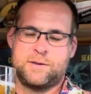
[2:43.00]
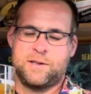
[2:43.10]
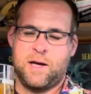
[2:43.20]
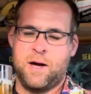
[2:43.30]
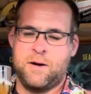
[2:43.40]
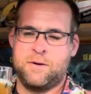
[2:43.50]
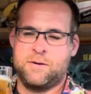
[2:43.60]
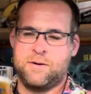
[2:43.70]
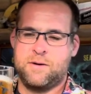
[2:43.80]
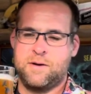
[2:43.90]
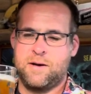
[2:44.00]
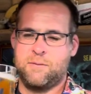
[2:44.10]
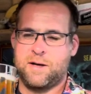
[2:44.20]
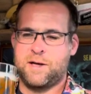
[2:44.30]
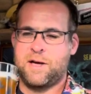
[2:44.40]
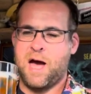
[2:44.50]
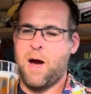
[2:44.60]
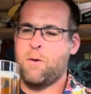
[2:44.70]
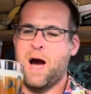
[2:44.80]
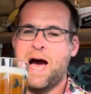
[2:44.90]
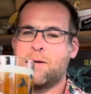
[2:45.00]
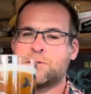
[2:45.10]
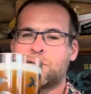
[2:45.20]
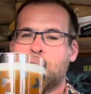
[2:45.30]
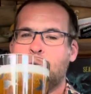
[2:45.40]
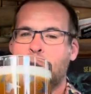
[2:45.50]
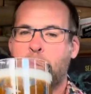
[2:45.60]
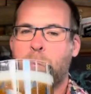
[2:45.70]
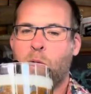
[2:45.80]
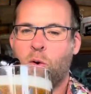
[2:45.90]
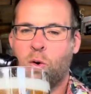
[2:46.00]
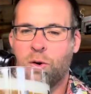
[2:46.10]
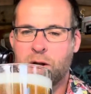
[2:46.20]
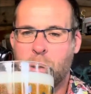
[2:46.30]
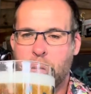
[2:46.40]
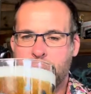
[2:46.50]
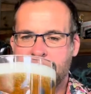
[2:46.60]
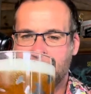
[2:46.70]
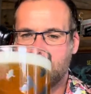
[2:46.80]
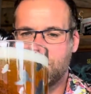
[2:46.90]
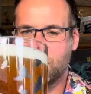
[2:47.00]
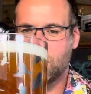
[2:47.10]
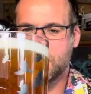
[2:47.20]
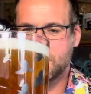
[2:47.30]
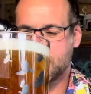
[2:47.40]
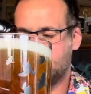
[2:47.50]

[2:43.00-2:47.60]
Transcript: So there we go. Absolutely poured beautiful, isn't it